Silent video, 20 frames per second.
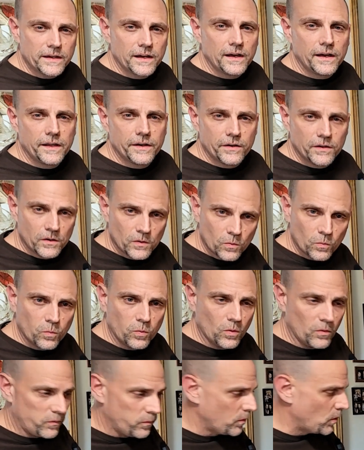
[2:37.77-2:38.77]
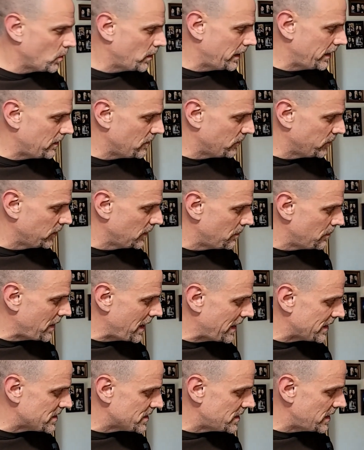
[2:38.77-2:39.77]
done, we'll go ahead and flip
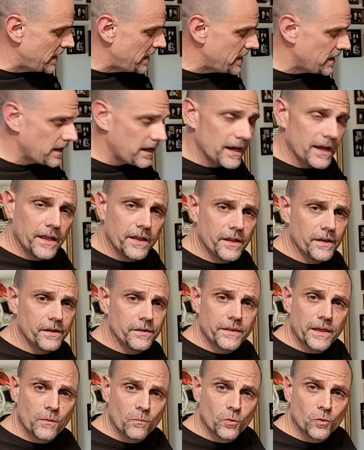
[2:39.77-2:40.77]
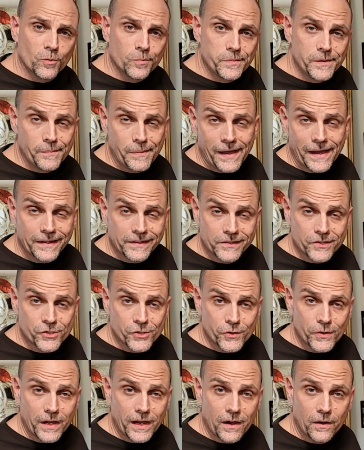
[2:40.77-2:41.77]
that steak, and then we'll be back to
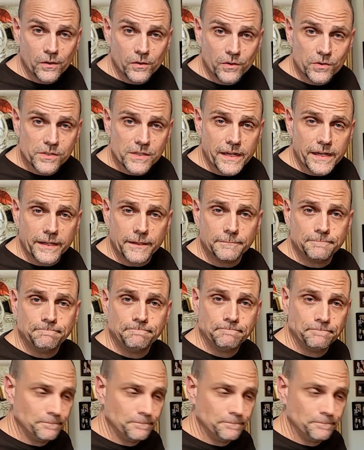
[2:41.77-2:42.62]
show you how it looks like.